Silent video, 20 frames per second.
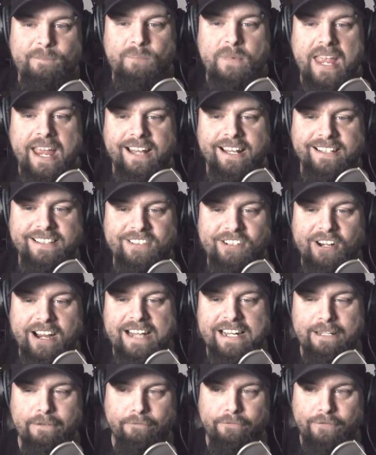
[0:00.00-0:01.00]
And
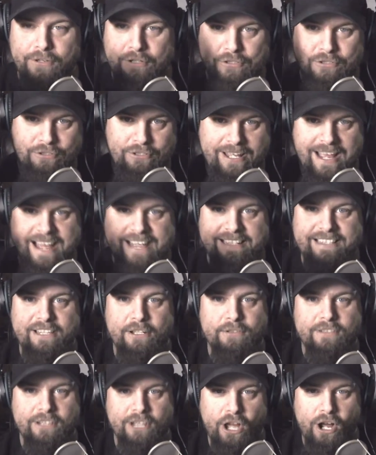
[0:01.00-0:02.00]
trying to visualize
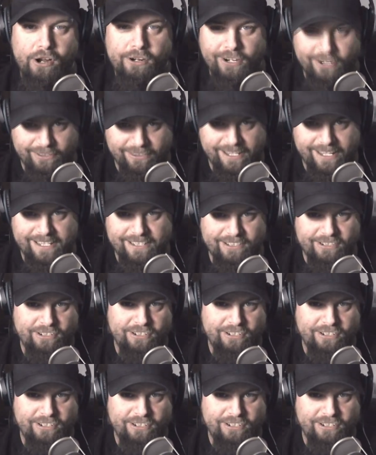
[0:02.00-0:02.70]
those longer lens